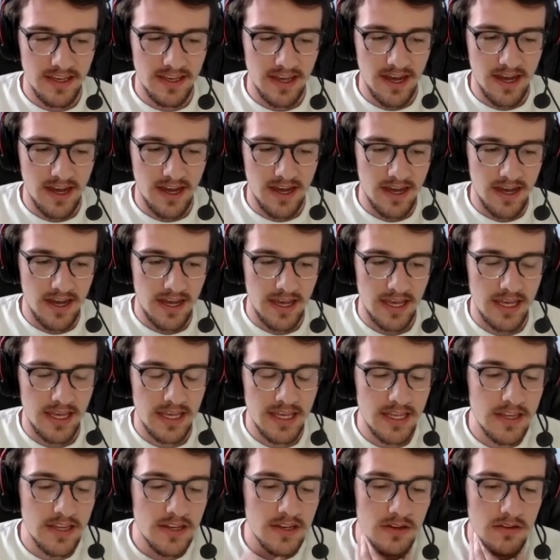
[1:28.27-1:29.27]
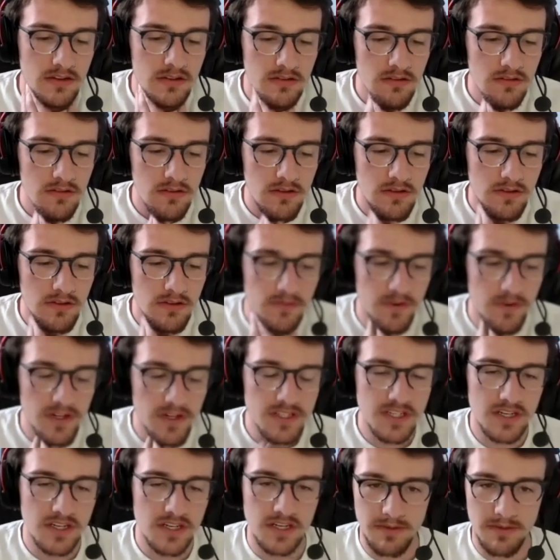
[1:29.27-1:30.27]
I
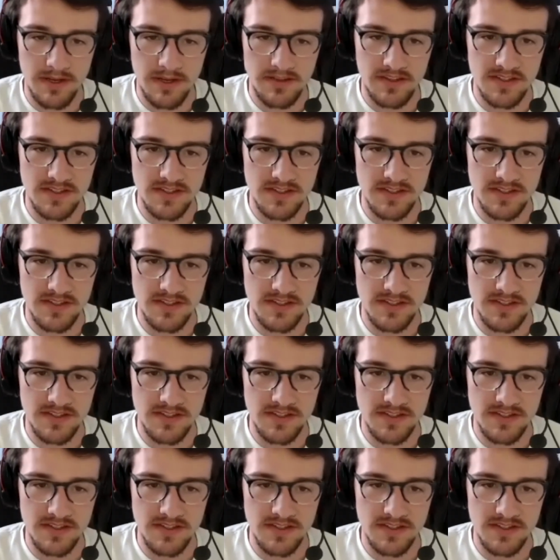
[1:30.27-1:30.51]
first heard about